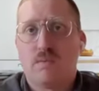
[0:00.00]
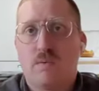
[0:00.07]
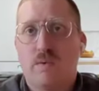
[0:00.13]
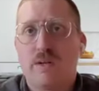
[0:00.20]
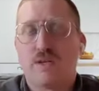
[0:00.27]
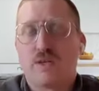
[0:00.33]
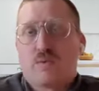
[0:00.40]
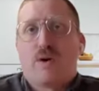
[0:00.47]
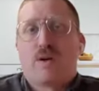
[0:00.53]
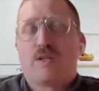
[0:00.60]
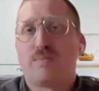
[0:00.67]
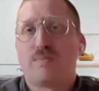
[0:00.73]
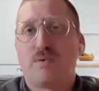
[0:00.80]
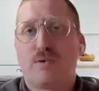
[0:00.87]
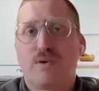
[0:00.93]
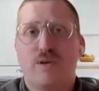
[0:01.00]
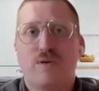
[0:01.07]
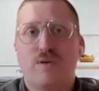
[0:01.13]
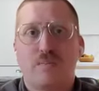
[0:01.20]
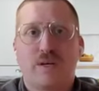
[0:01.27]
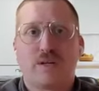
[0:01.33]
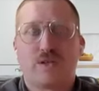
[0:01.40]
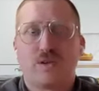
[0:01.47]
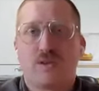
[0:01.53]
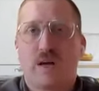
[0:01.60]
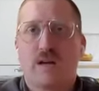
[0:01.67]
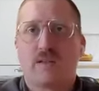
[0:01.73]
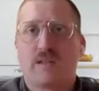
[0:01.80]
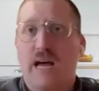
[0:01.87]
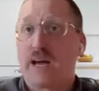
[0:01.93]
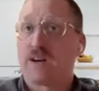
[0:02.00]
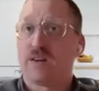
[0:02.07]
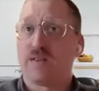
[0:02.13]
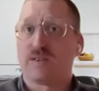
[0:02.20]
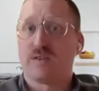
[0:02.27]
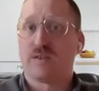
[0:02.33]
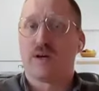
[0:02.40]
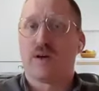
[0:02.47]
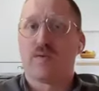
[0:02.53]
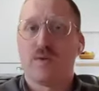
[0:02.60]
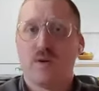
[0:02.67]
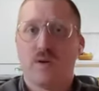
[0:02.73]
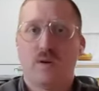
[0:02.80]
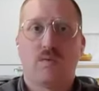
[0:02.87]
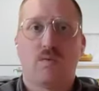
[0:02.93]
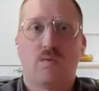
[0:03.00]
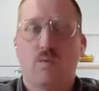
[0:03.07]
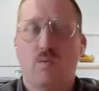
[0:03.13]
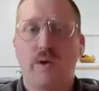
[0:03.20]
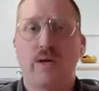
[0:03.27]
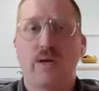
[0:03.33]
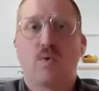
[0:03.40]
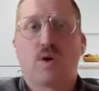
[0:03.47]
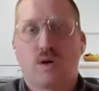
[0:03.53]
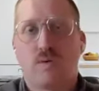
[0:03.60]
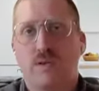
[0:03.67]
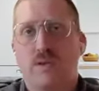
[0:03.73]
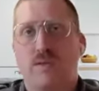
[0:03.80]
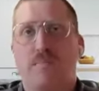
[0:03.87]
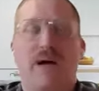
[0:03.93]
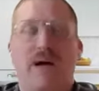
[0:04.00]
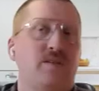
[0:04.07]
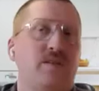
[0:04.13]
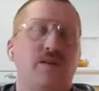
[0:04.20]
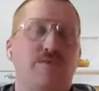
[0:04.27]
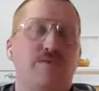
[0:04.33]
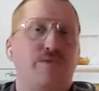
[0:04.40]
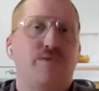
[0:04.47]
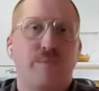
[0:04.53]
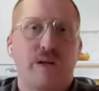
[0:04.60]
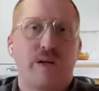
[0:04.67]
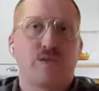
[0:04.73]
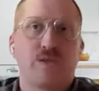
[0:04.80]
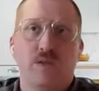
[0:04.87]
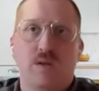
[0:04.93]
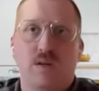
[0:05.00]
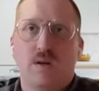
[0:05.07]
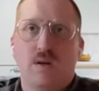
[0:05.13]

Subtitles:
We just want to support you to make sure that it's accurate so that we work with the best set of information.